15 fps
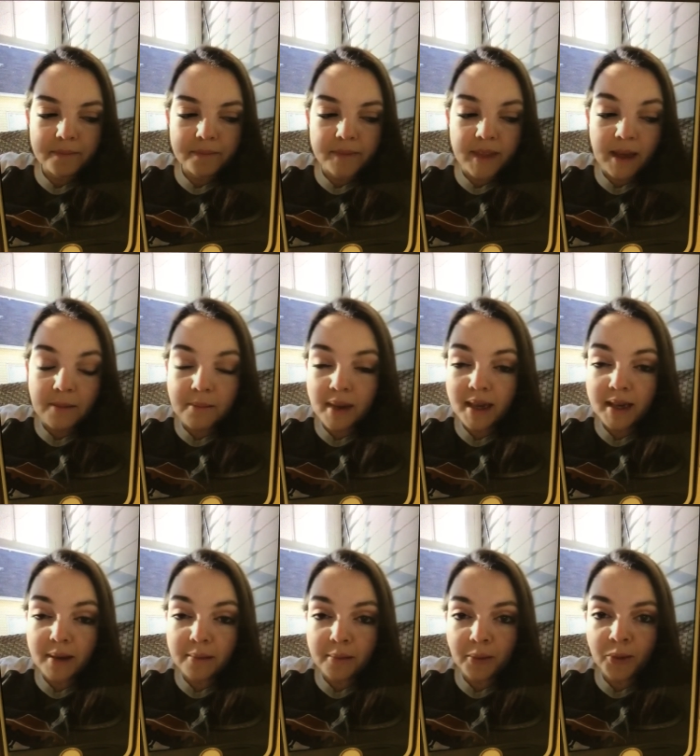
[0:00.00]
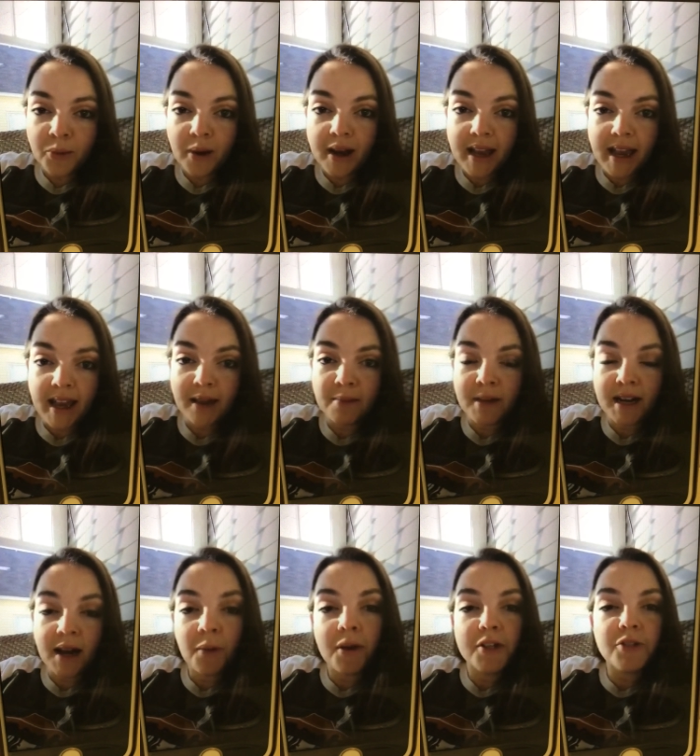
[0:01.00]
that make up who I am and
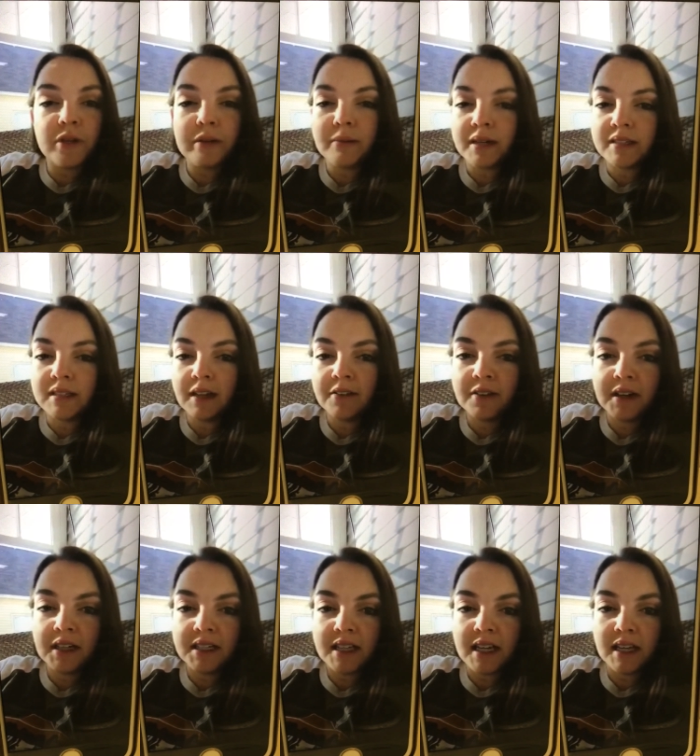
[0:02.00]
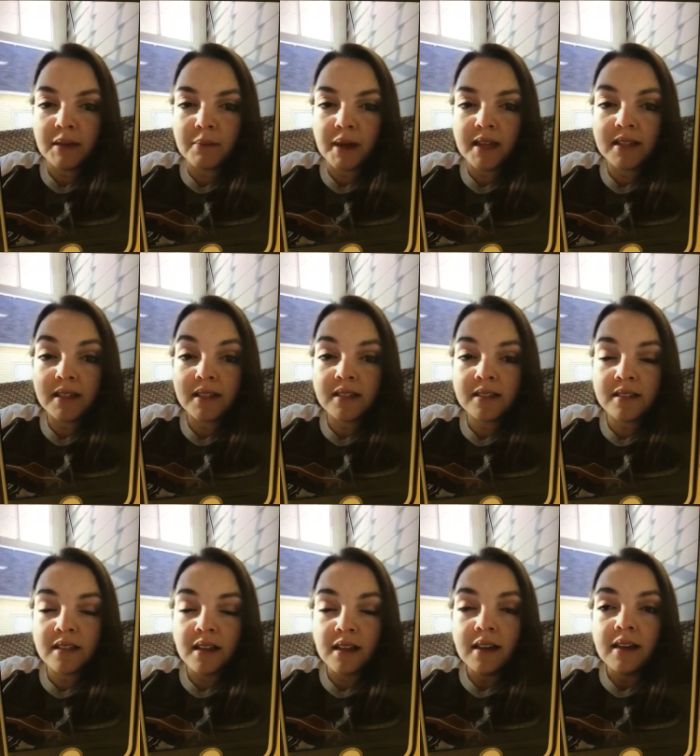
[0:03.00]
how I treat myself on a daily basis.
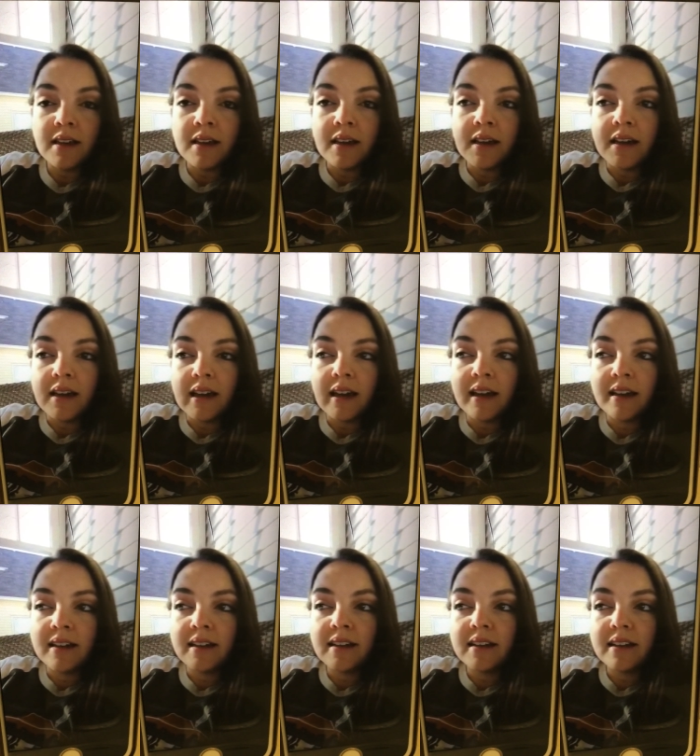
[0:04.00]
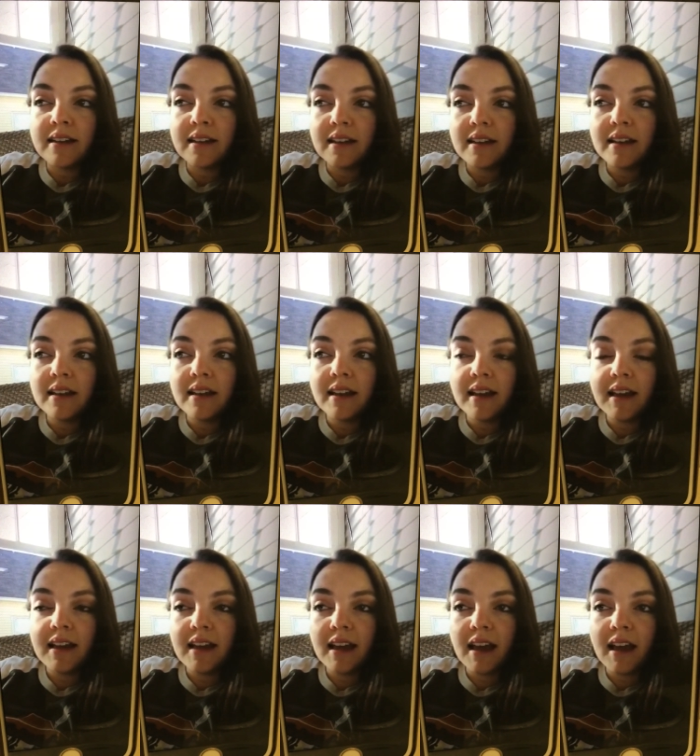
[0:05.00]
And
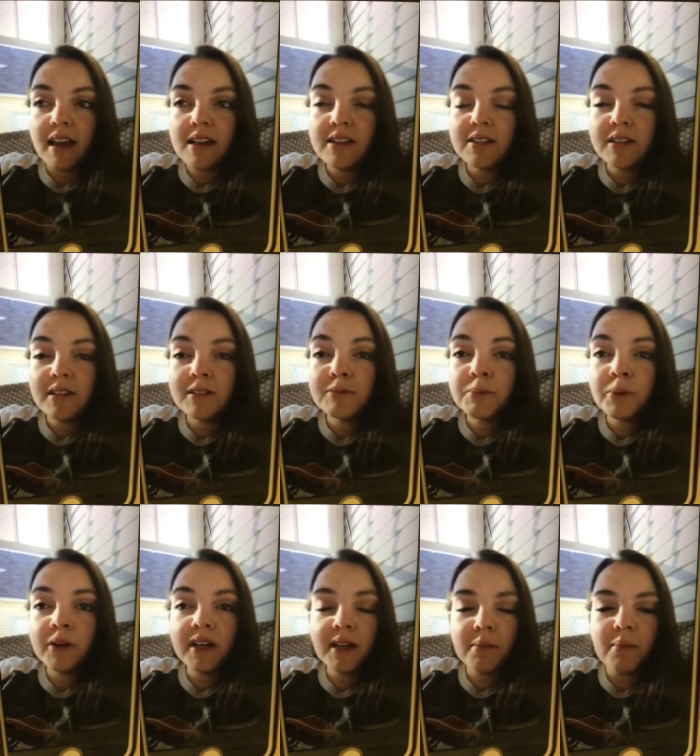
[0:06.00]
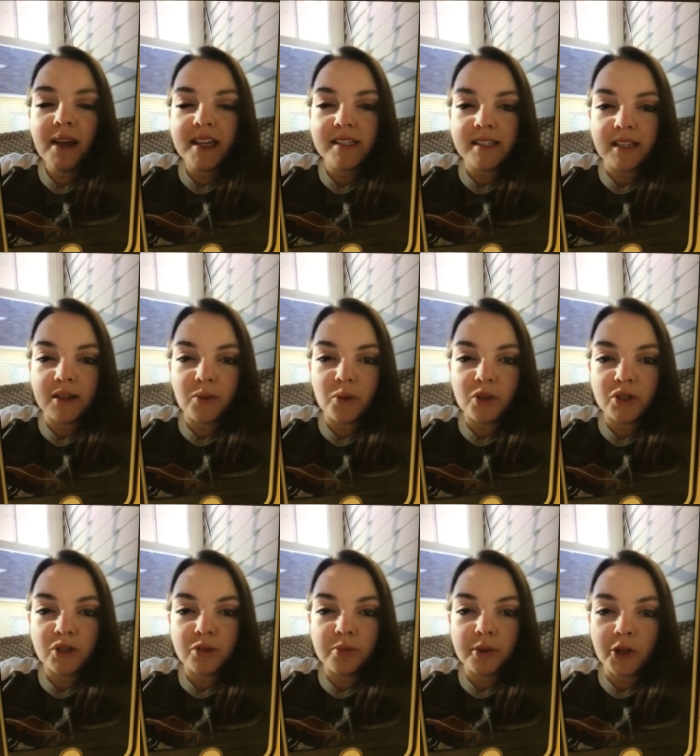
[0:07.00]
it's pretty amazing
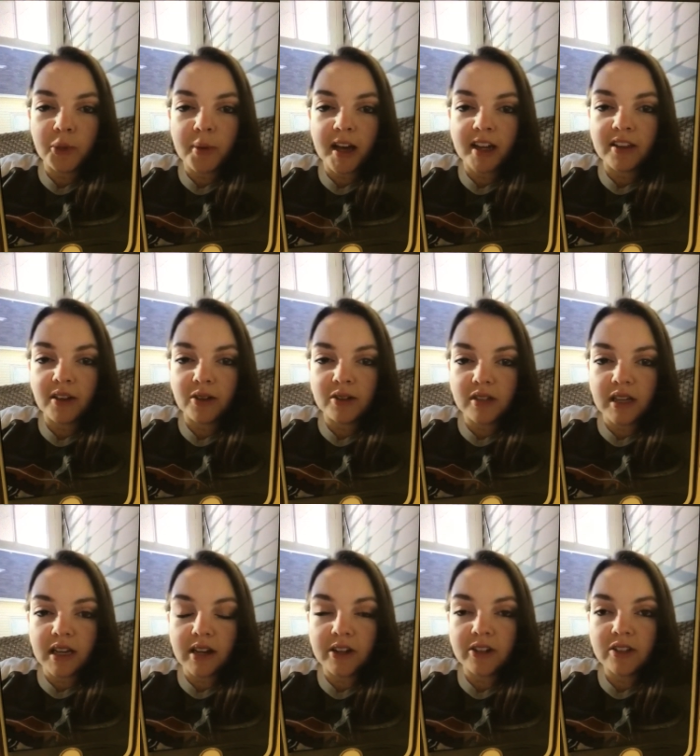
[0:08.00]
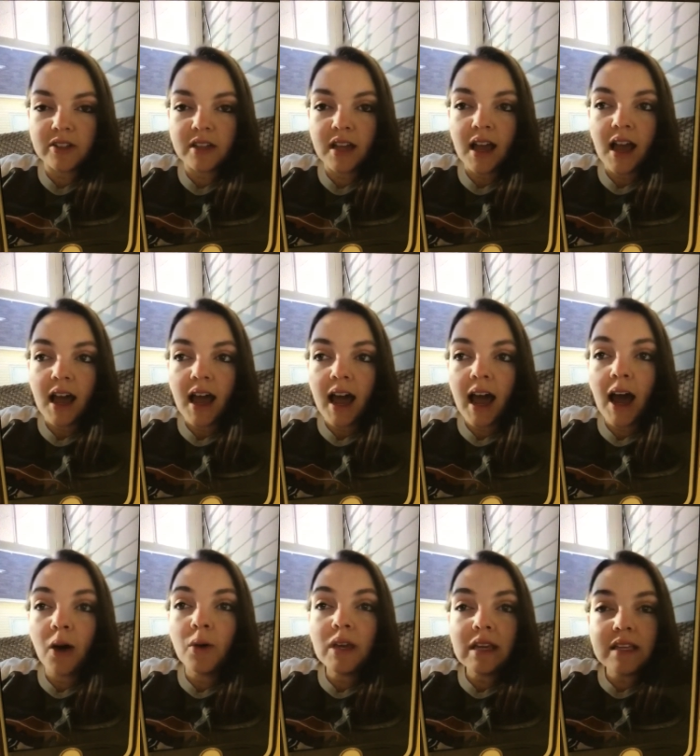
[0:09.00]
once you peel back those layers
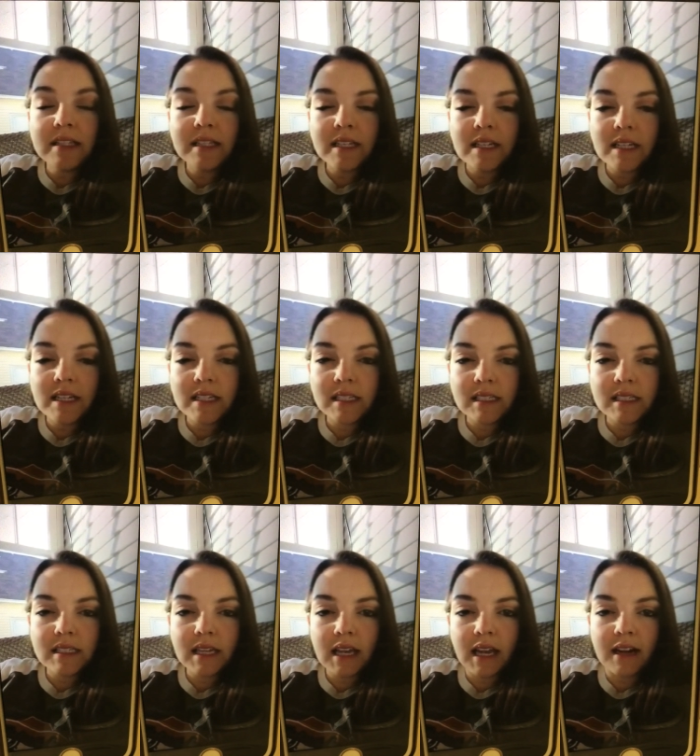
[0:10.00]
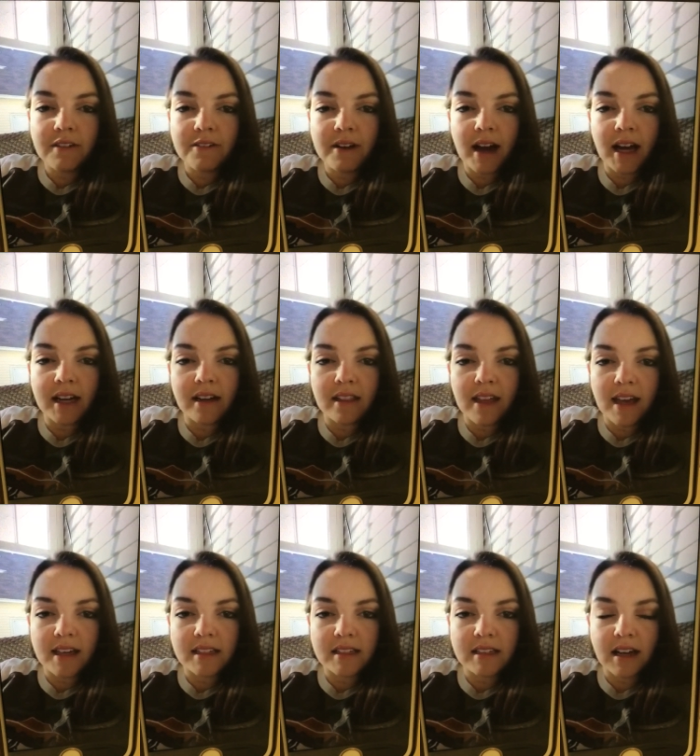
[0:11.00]
how easy it is to kind of find
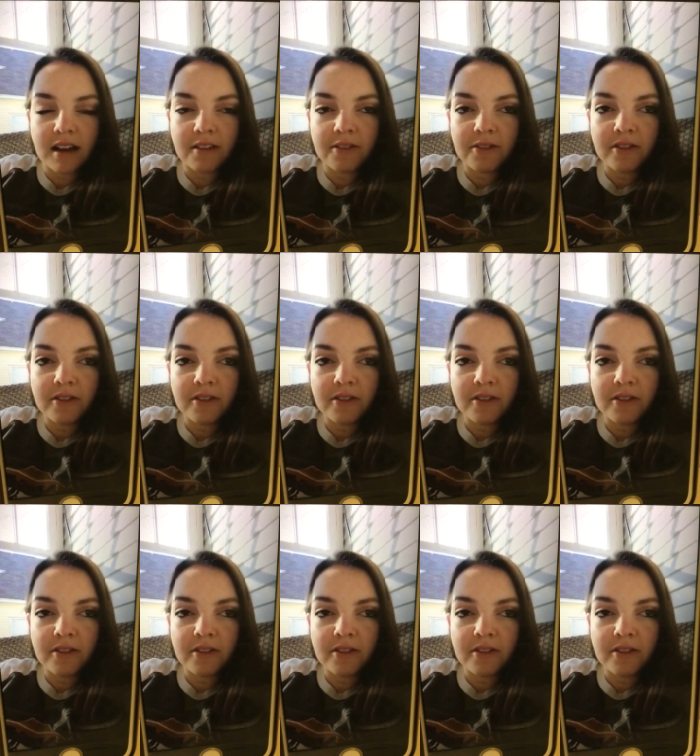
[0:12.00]
that stuff.